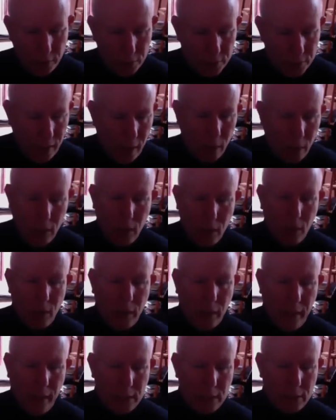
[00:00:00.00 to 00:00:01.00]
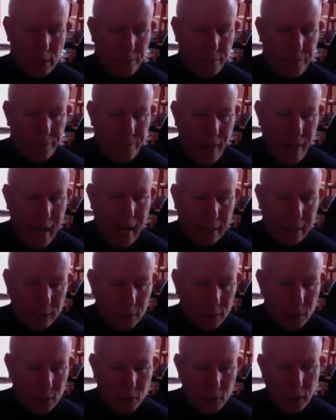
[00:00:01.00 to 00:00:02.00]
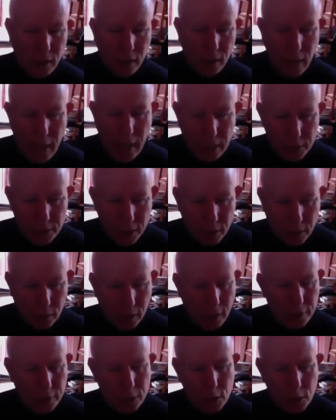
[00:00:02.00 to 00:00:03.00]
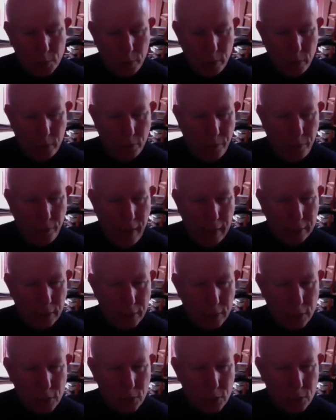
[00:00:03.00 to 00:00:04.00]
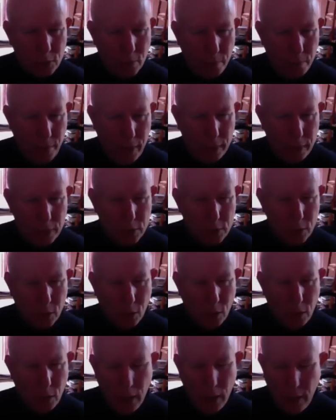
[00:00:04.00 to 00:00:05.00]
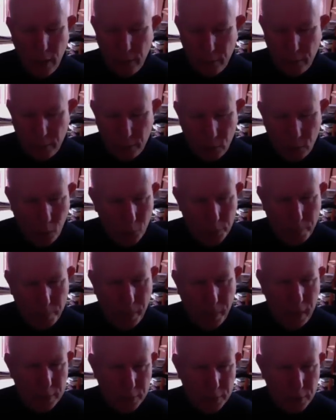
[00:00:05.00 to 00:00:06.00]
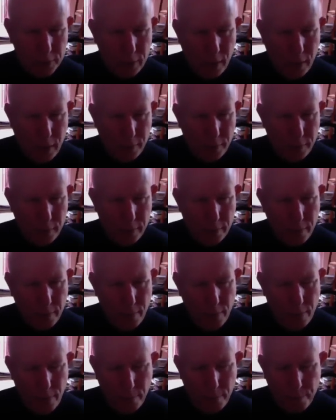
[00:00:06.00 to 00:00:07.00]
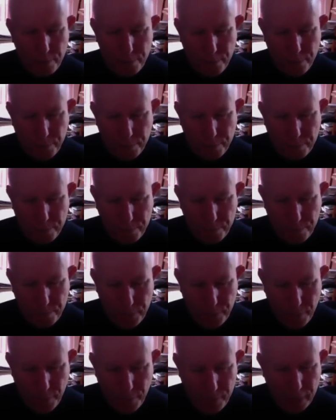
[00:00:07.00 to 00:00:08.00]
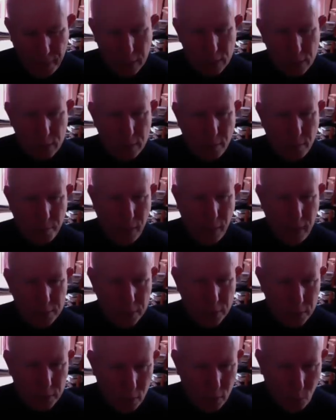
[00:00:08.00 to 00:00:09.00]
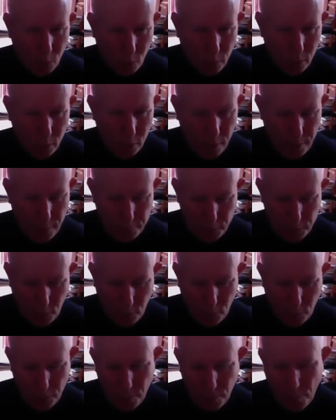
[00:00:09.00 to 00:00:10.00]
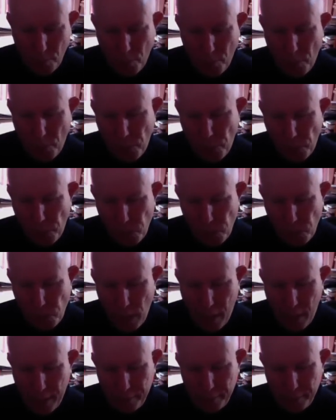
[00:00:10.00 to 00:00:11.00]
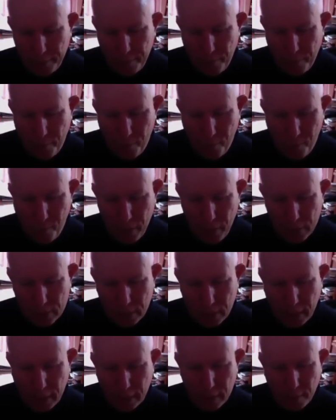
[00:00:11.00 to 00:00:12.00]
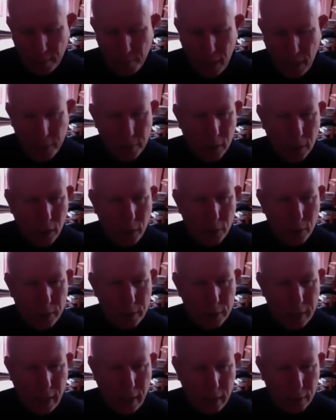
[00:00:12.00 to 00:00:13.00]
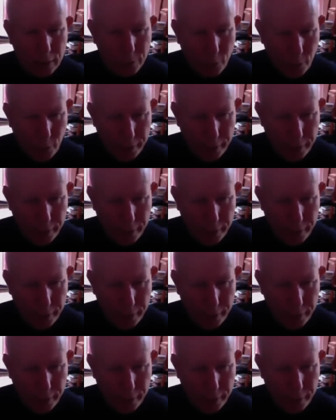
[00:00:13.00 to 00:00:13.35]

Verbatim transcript: Now, it's a fact, it's a geological undisputed fact that there's tremendous gold deposits down there. The biggest deposits in the world, I'm told. And it's like the mother lode in California.